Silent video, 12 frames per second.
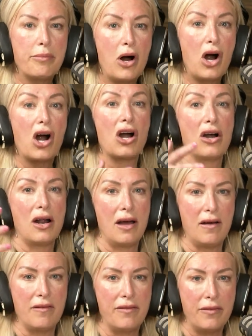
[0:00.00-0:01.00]
part
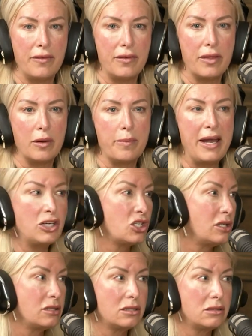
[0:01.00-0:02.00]
of the
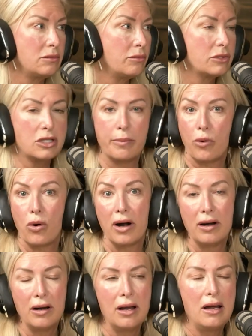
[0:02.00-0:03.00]
patient's
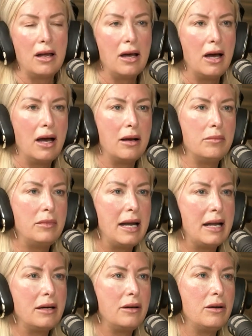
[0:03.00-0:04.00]
support.
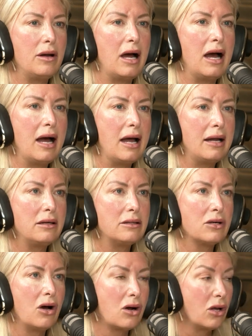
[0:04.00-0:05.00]
And I
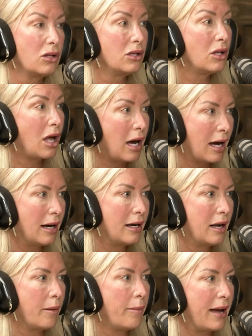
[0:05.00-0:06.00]
talk a lot
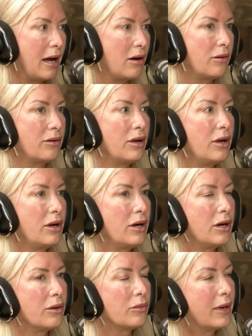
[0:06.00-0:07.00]
about
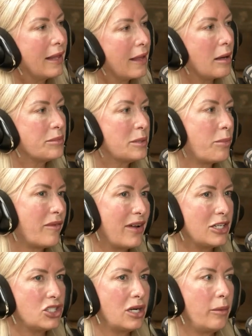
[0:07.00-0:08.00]
relapse
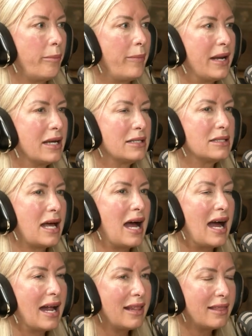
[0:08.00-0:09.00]
prevention because
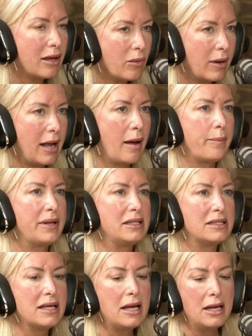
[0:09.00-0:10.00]
I think what
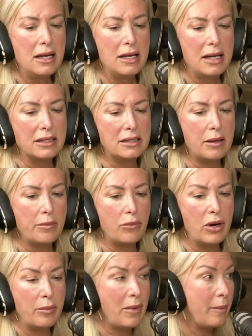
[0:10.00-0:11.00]
happens is that
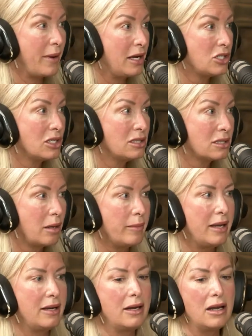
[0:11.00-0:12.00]
when my patients
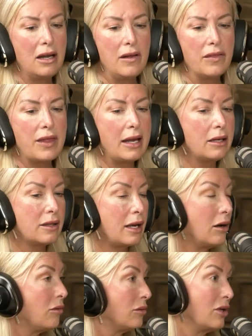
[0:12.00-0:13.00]
come in, they
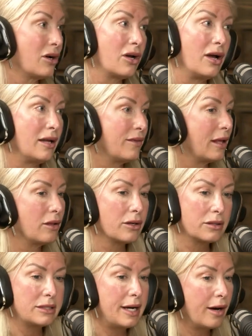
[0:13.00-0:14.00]
don't look good. They
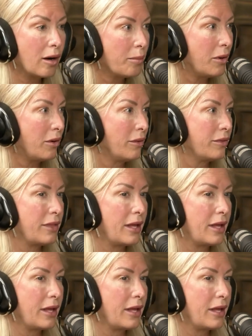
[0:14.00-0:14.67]
look terrible.